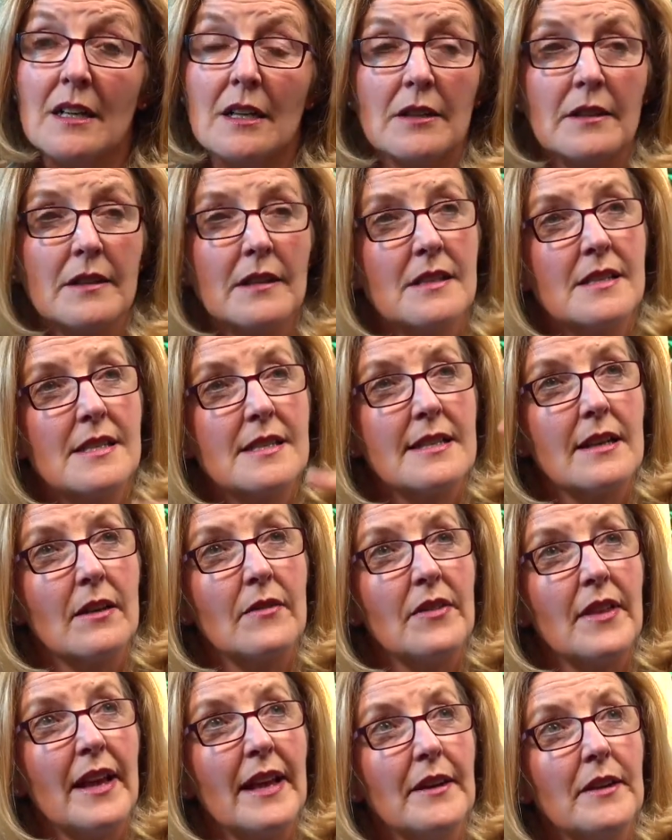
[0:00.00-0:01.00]
Think to yourself,
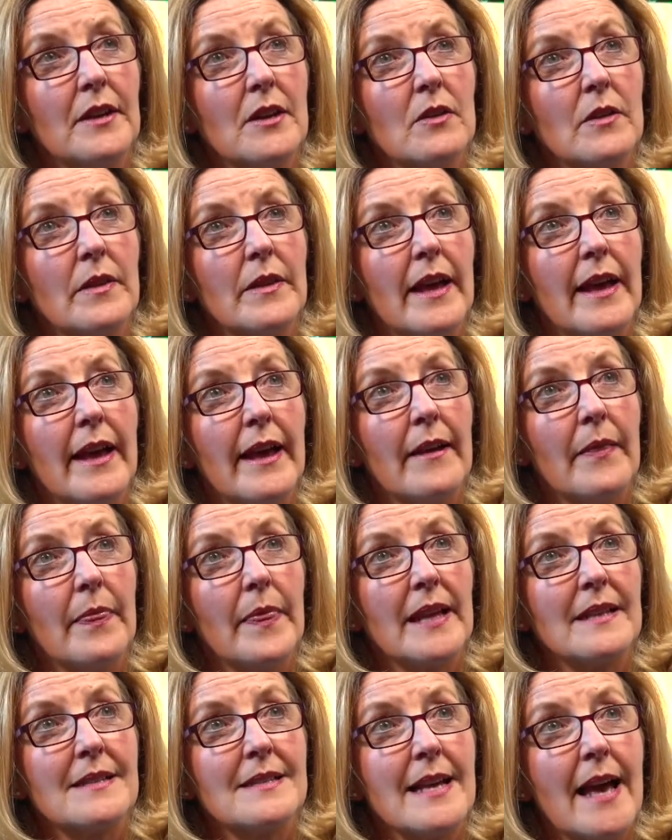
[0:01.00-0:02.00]
that note there,
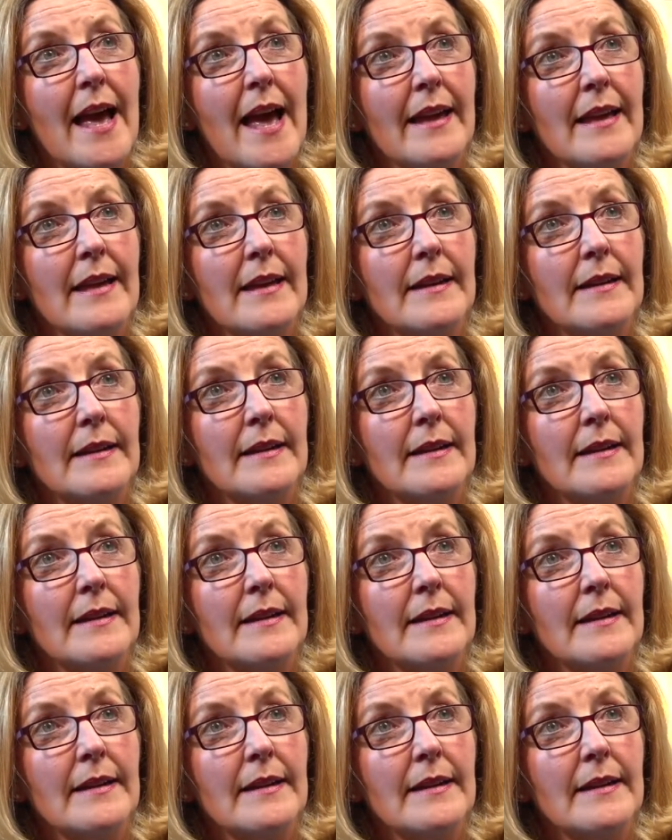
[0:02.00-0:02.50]
that's A.